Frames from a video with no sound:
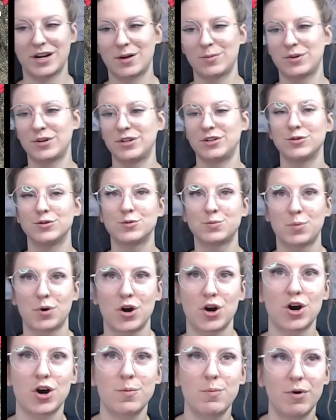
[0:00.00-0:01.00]
I'm going to use
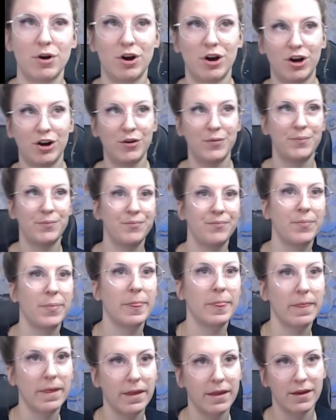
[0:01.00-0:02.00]
purple.
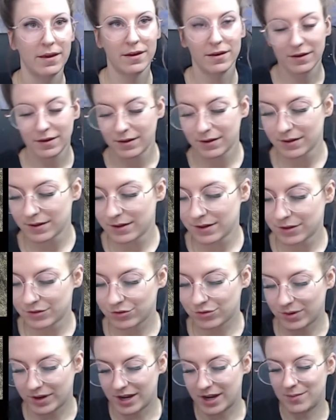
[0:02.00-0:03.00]

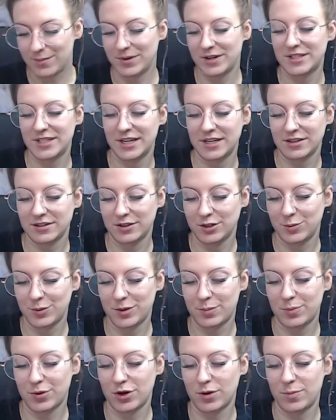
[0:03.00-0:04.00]
So I am going to take a little bit
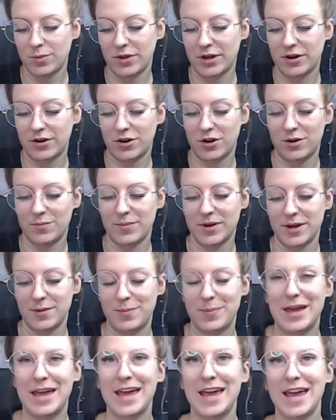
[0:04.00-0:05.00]
of purple out on my
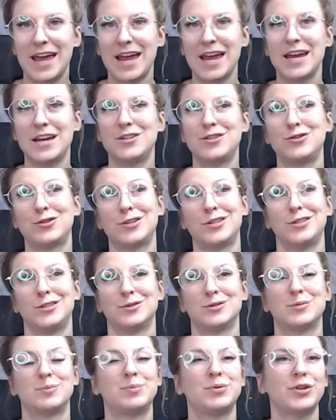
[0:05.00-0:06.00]
page. You can
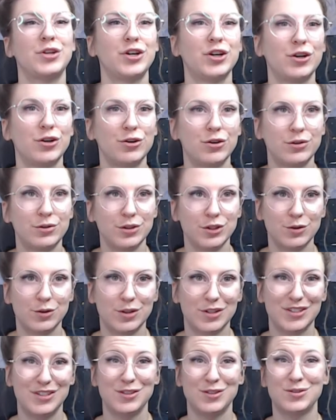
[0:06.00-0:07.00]
use blue. You
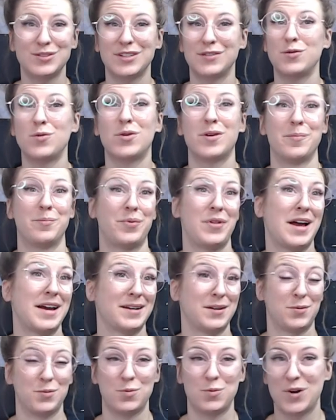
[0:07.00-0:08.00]
can use, if you want
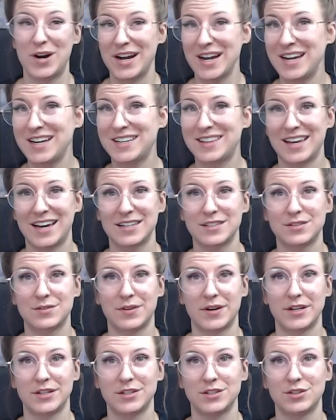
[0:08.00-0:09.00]
black and white, that's
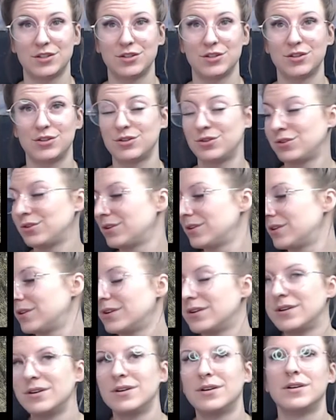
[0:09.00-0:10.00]
fine too.
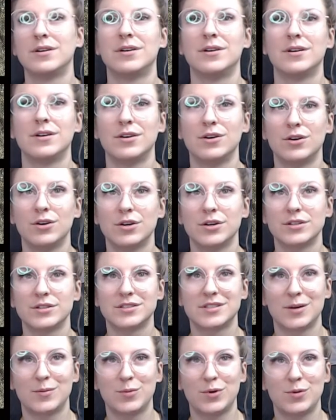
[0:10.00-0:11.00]

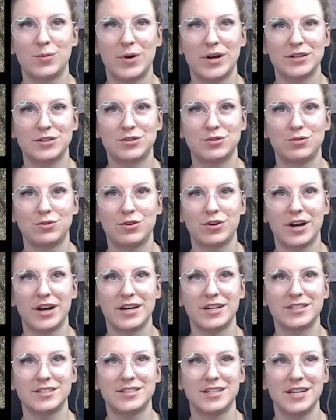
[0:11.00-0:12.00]
Someone went too
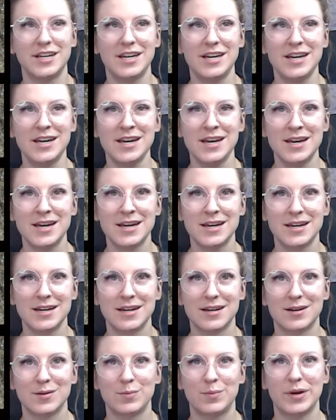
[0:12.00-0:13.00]
crazy.
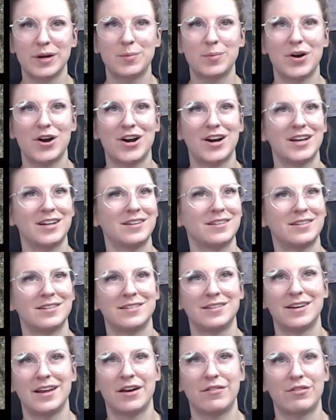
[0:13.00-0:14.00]
Big pot,
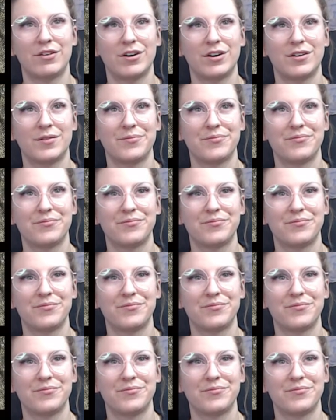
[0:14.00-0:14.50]
never.